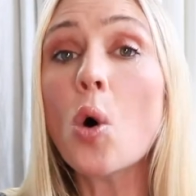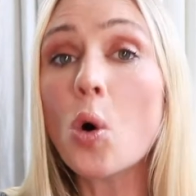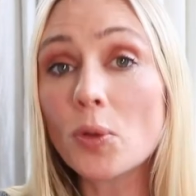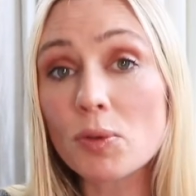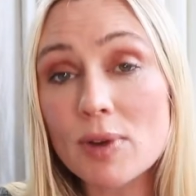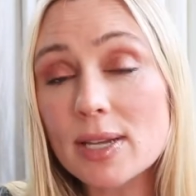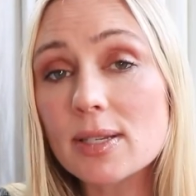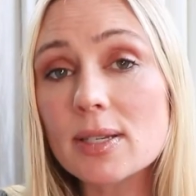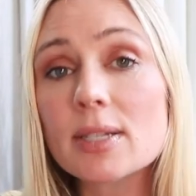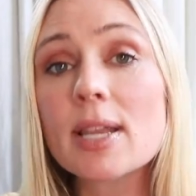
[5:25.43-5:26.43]
all the
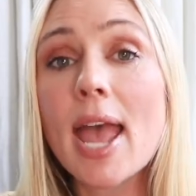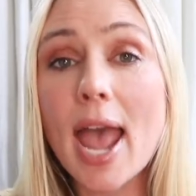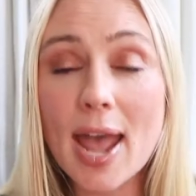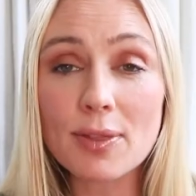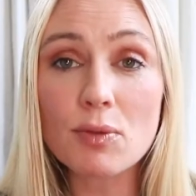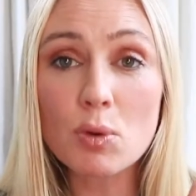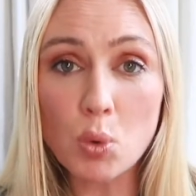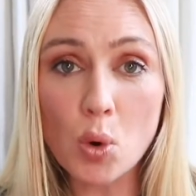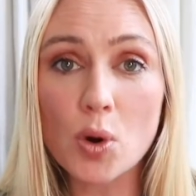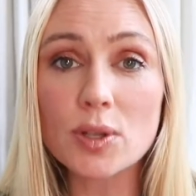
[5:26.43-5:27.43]
risks and the
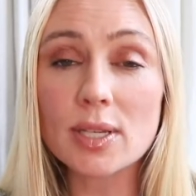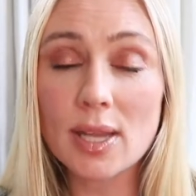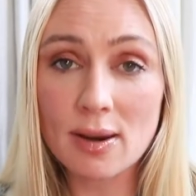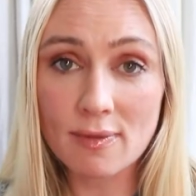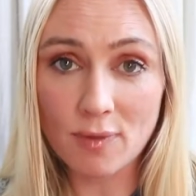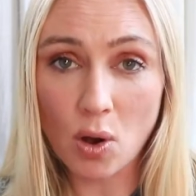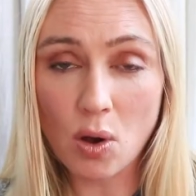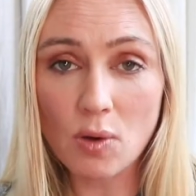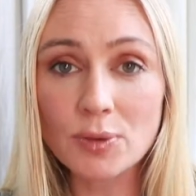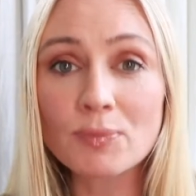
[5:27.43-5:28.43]
rewards
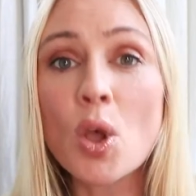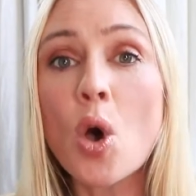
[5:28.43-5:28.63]
involved.